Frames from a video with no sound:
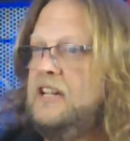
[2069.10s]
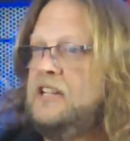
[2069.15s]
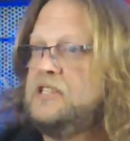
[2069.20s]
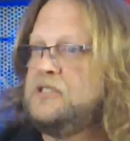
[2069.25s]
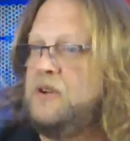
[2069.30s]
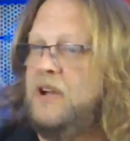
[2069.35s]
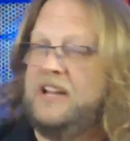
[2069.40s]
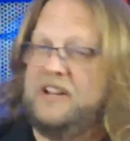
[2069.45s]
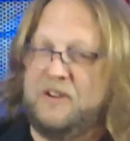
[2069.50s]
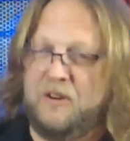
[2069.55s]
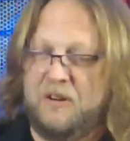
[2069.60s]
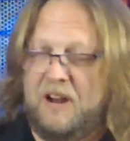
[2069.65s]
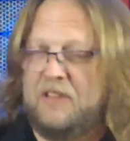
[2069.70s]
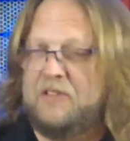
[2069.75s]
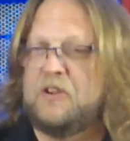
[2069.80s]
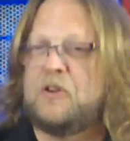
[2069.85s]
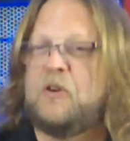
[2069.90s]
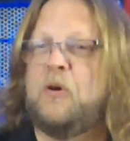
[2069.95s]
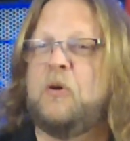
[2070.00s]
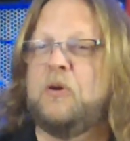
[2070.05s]
So I go around
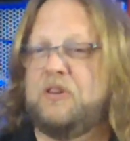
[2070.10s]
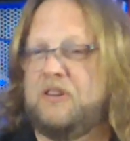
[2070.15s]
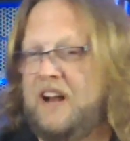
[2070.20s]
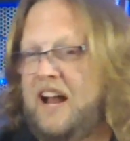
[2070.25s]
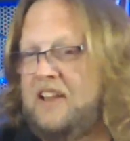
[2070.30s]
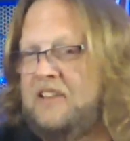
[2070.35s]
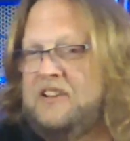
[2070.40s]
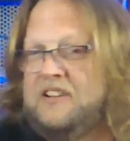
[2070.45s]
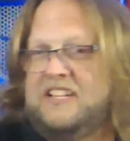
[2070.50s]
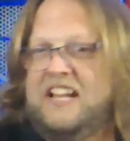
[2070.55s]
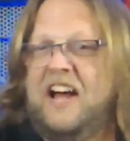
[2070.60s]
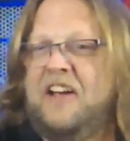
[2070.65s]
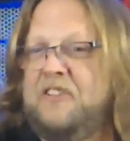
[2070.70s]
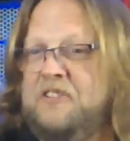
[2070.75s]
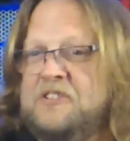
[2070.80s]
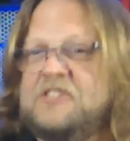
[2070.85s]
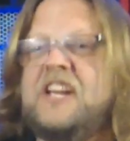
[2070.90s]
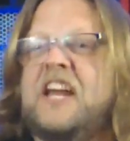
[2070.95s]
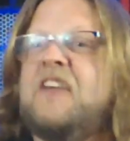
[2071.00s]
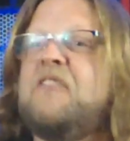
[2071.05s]
the corner and I look down, and
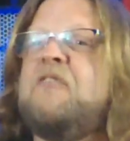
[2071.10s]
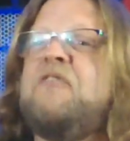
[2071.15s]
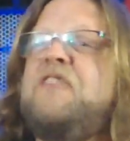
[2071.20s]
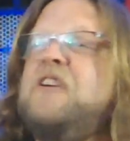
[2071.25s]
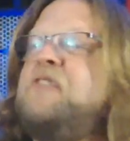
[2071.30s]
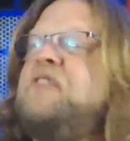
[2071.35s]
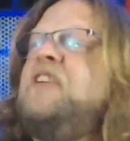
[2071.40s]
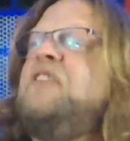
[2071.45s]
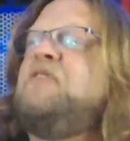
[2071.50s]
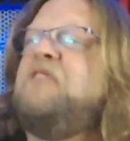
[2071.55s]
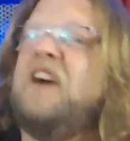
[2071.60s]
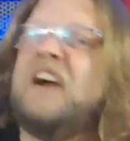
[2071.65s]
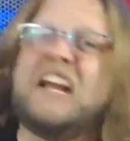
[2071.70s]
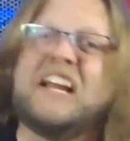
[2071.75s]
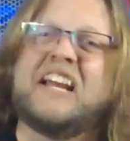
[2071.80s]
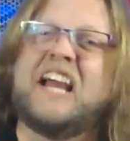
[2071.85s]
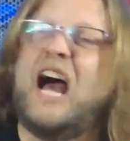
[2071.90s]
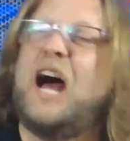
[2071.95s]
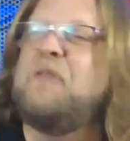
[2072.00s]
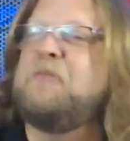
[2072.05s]
there's like 50
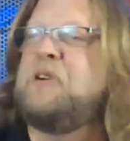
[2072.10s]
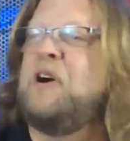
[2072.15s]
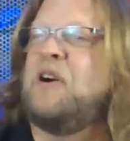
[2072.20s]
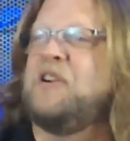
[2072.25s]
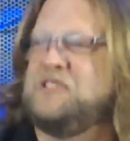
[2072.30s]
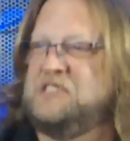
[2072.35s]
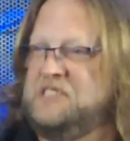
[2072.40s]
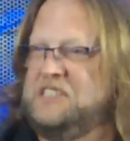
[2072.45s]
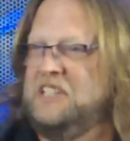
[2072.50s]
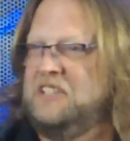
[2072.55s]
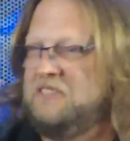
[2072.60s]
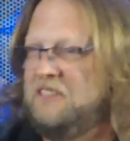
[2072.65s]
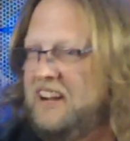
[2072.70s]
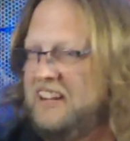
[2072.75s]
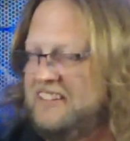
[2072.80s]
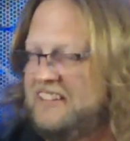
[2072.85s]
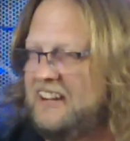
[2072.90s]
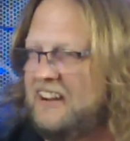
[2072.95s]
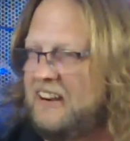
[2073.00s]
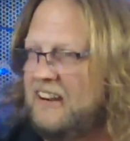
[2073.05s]
fucking cop cars sitting
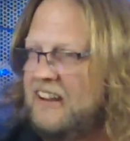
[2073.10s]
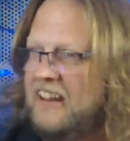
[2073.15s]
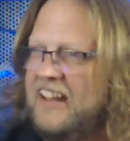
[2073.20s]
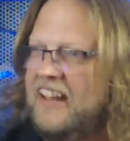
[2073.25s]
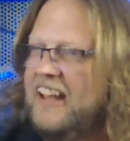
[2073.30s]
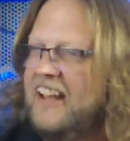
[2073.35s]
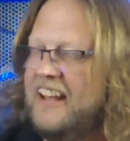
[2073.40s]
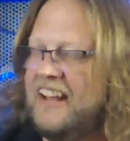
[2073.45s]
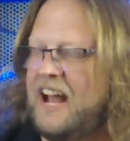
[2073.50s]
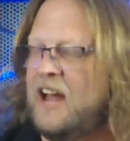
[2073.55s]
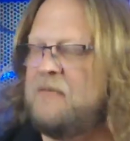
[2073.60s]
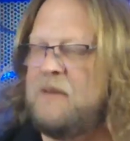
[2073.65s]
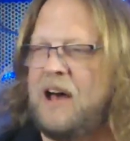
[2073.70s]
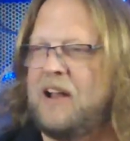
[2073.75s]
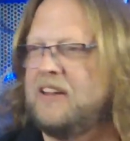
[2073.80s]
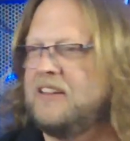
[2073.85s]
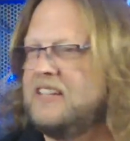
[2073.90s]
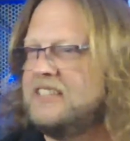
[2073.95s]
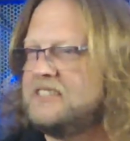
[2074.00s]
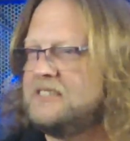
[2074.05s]
right there. And I'm
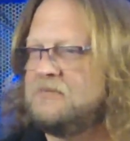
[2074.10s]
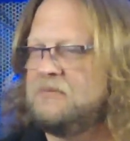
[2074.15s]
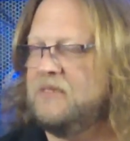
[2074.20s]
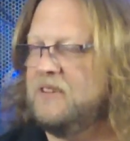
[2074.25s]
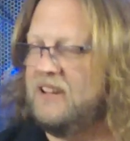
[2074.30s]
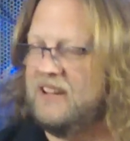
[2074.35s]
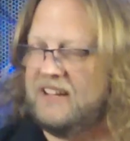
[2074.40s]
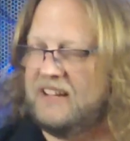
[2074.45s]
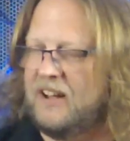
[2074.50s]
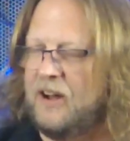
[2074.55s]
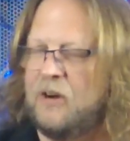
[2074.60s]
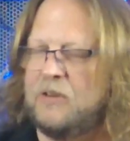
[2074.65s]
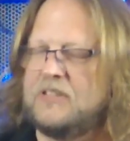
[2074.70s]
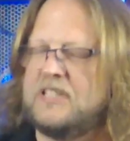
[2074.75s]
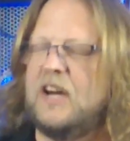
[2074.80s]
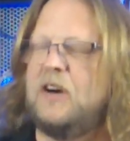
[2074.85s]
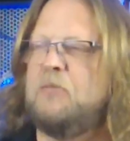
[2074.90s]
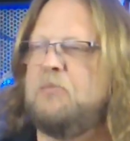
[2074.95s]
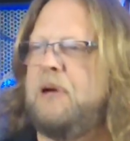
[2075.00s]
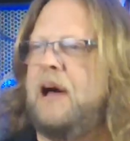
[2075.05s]
out on this
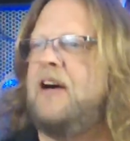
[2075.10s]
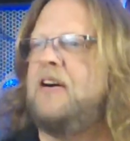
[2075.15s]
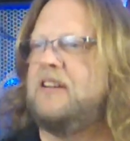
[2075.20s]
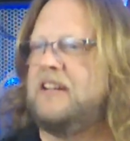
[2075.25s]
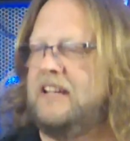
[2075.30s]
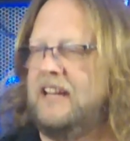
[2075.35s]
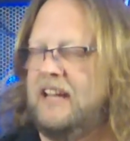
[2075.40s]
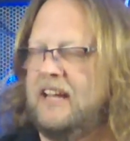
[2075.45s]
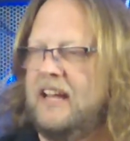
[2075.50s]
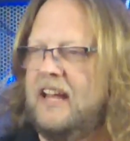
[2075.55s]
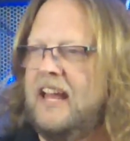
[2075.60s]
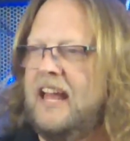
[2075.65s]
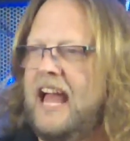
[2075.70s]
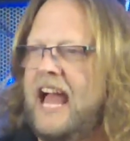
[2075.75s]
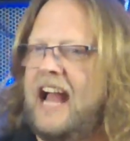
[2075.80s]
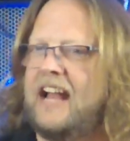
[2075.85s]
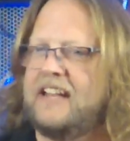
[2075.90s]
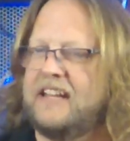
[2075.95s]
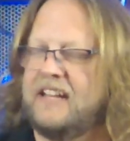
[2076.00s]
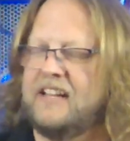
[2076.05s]
hotel balcony
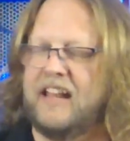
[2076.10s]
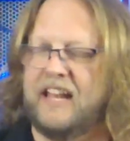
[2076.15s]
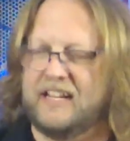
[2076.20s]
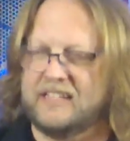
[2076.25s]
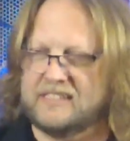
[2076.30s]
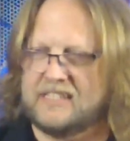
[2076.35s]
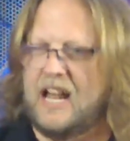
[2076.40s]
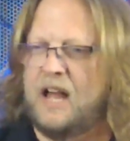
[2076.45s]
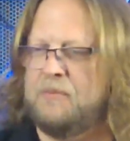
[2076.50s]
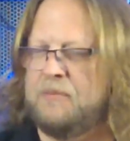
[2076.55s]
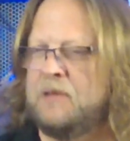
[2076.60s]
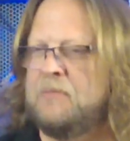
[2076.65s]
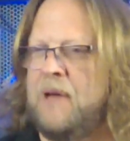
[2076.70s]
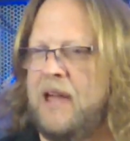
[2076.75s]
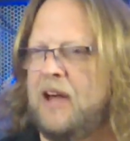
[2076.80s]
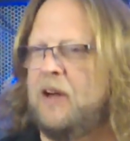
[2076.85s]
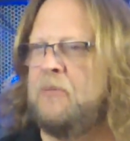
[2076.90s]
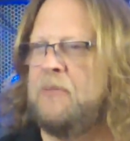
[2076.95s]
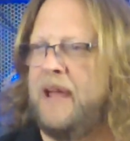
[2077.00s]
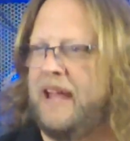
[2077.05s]
acting like a zombie
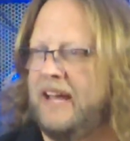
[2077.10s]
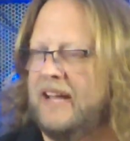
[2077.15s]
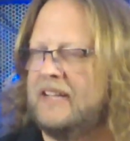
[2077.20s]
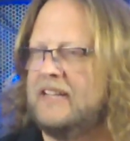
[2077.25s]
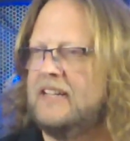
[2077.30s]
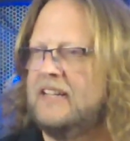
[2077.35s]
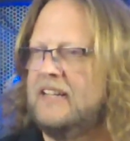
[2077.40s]
mailman.